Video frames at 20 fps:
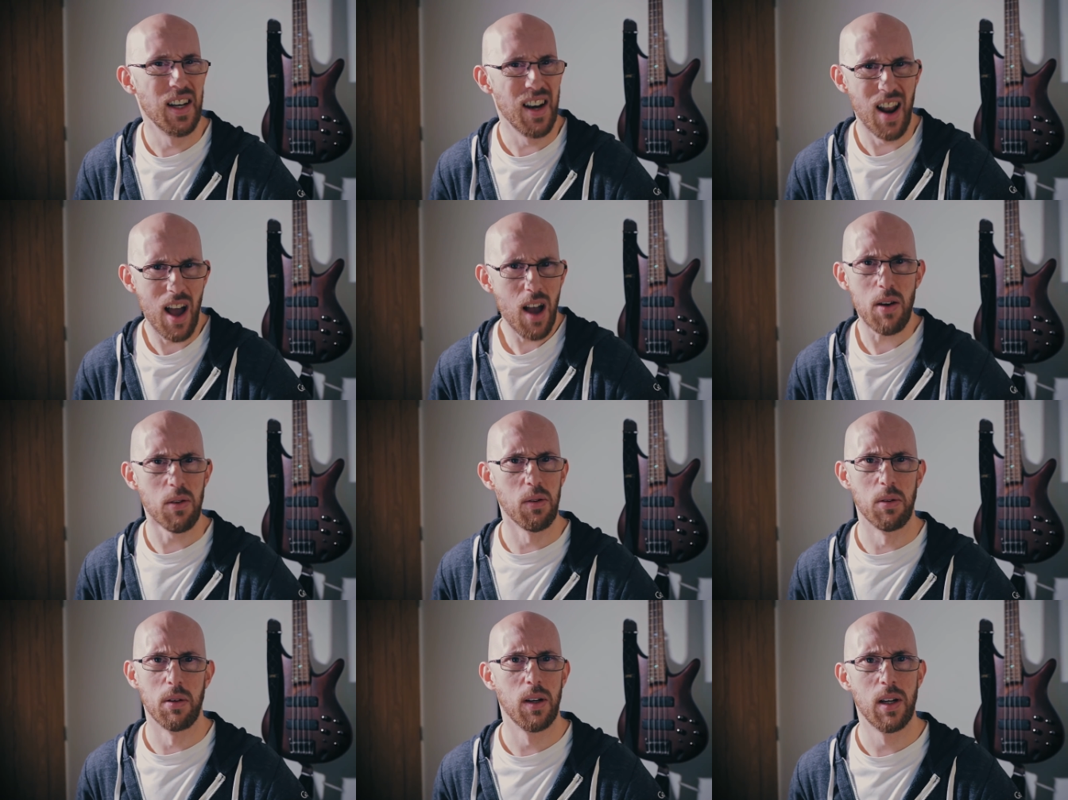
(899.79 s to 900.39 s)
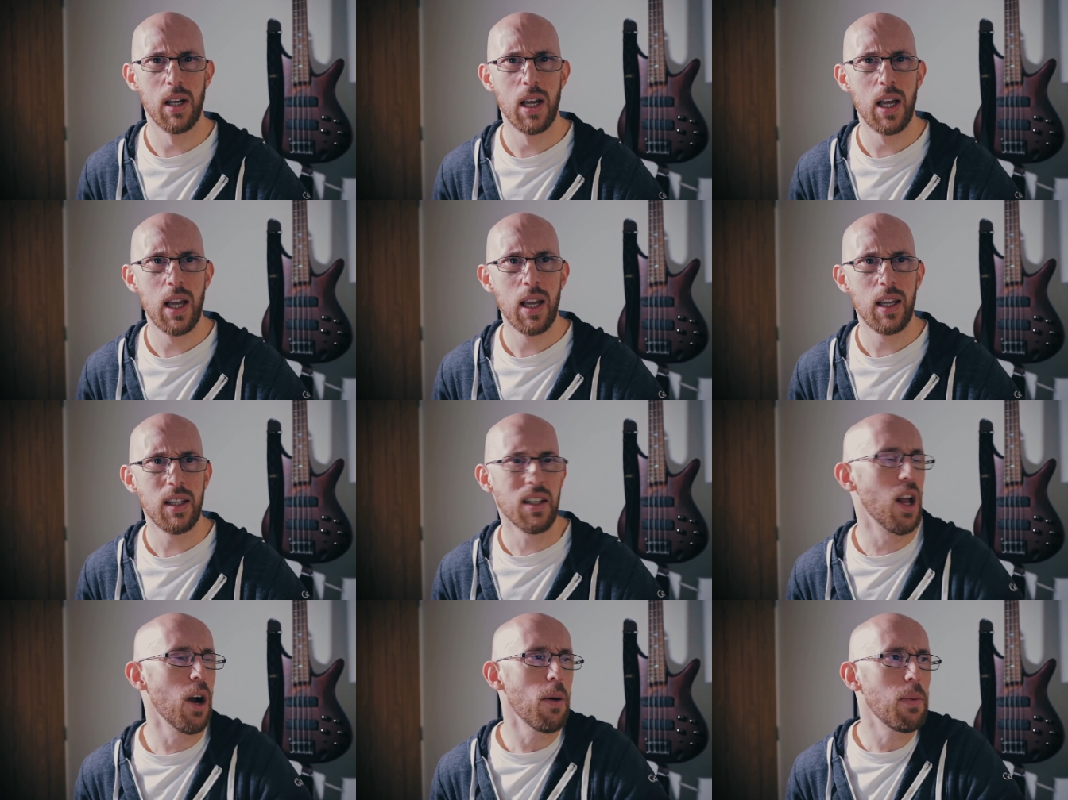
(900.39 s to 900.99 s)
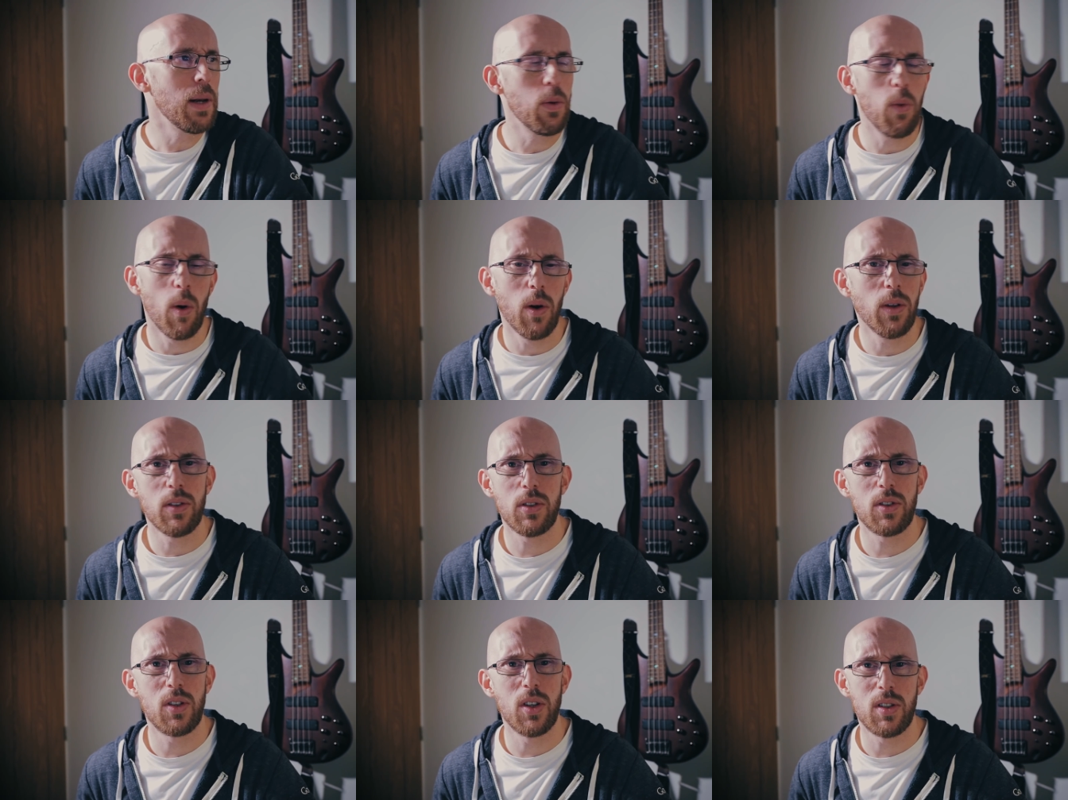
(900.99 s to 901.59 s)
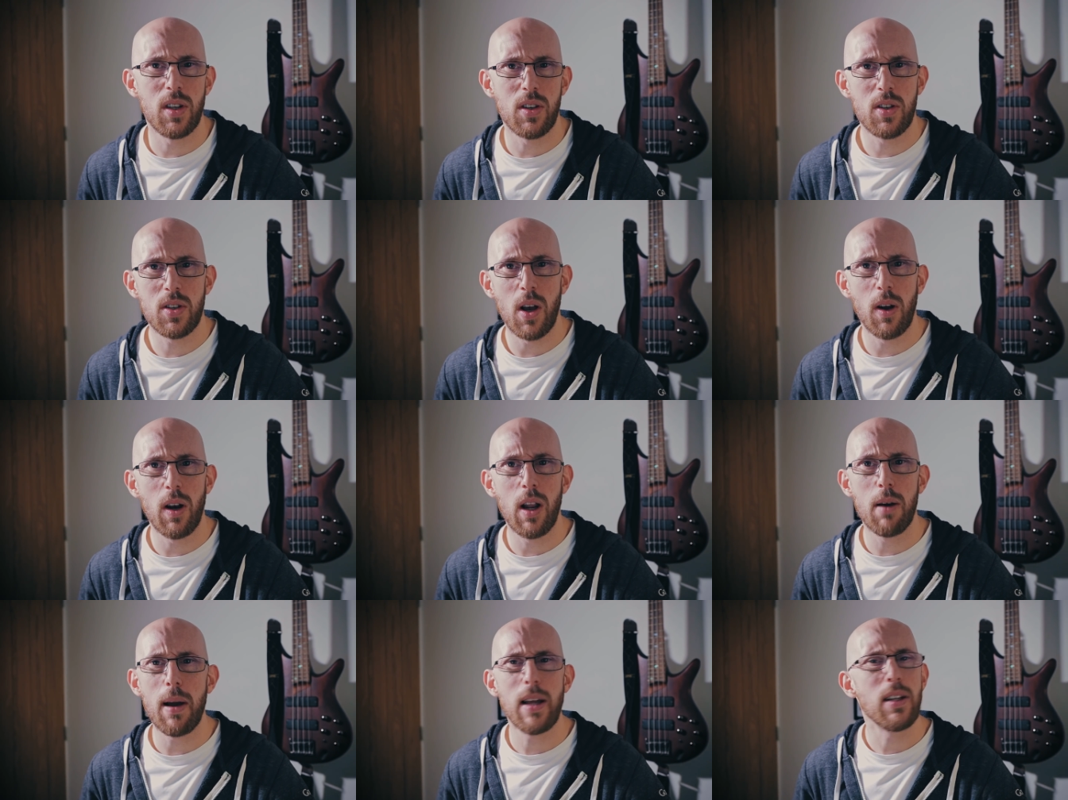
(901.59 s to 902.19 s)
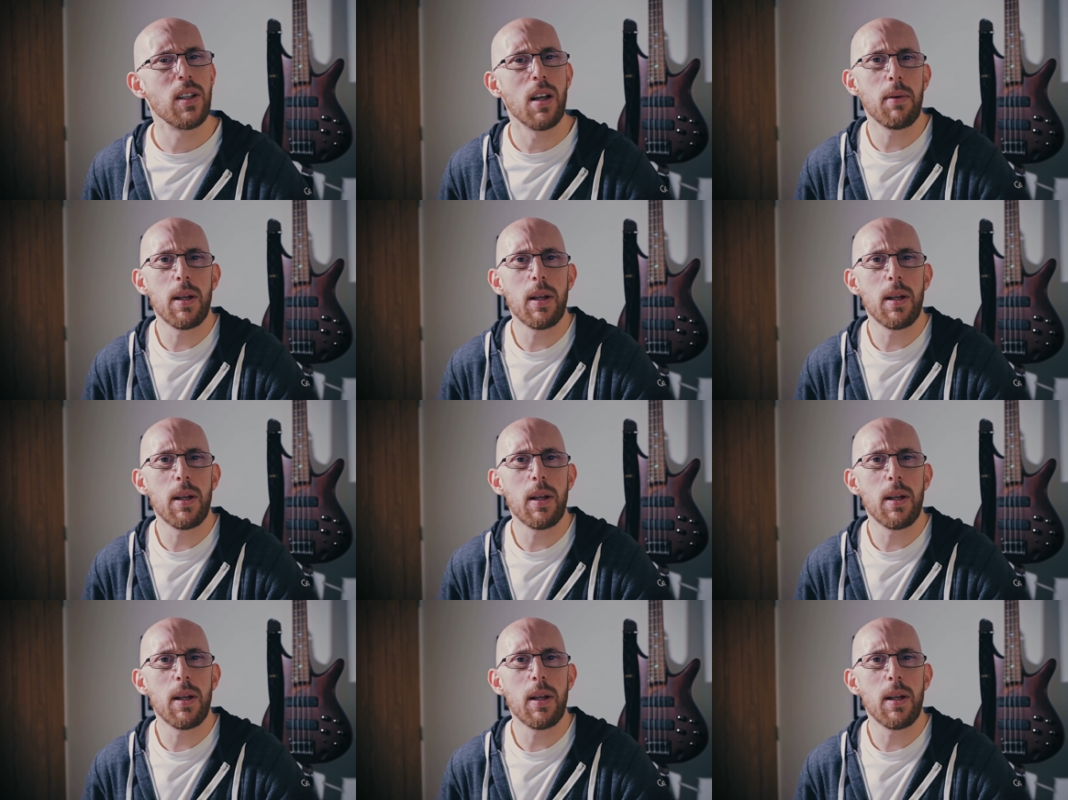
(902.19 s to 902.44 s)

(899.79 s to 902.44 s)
No. Nobody wants just a solo bass.